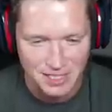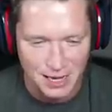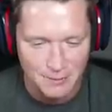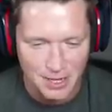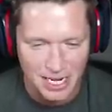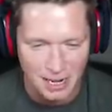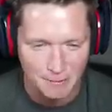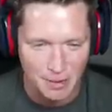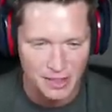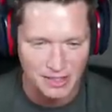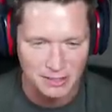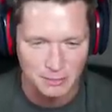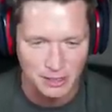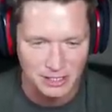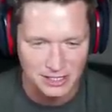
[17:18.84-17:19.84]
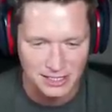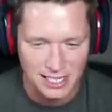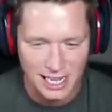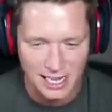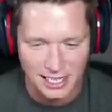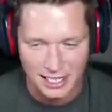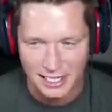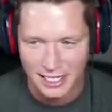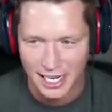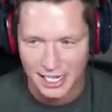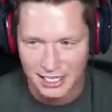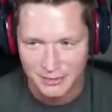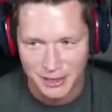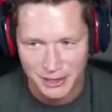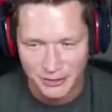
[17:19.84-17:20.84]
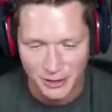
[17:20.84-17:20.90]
yeah, being up by this much is not as much